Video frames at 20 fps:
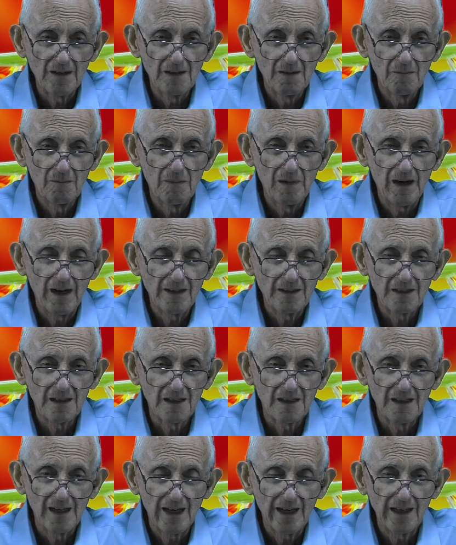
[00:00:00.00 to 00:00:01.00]
by
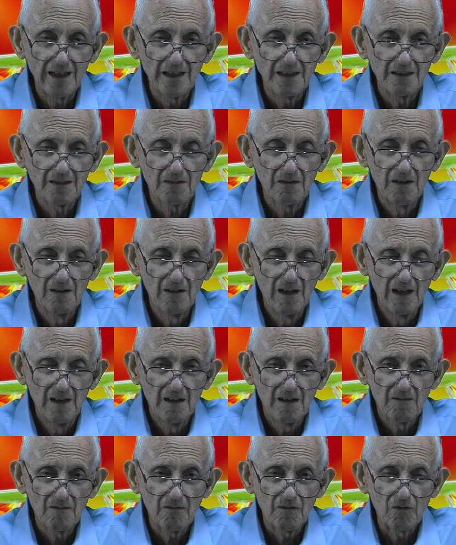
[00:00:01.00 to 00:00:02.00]
today's
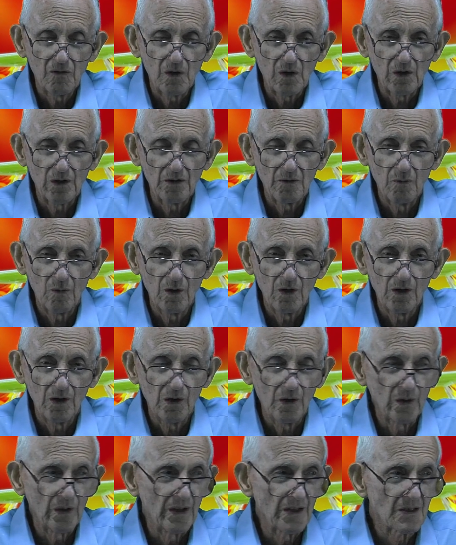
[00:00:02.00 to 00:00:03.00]
fallen
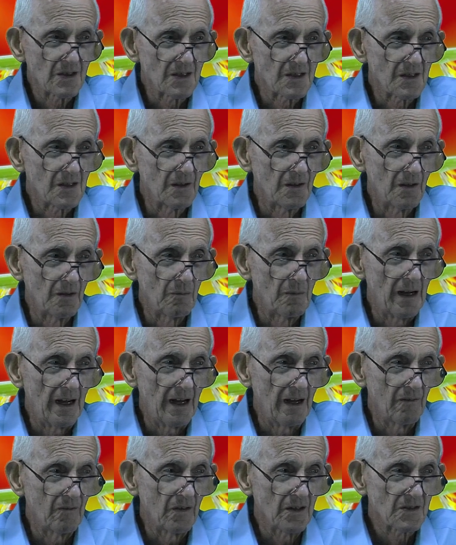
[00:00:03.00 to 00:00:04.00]
world, it's still
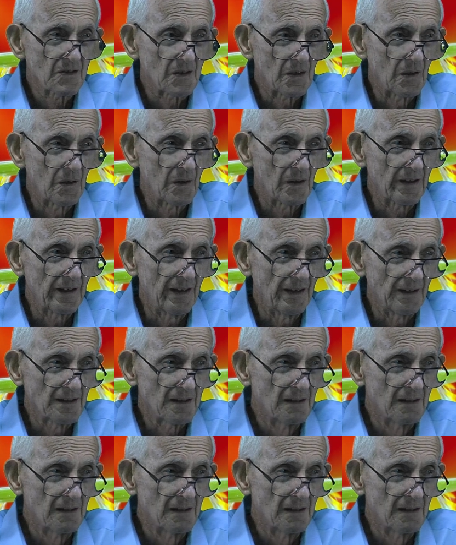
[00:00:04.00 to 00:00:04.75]
marvelous to look at.